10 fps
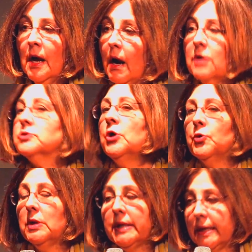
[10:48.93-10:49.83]
are
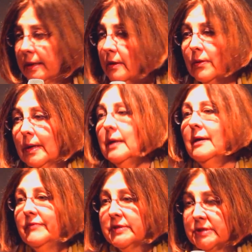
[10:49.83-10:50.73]
totally ignorant
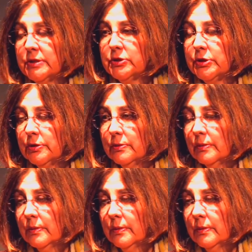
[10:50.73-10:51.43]
of this issue.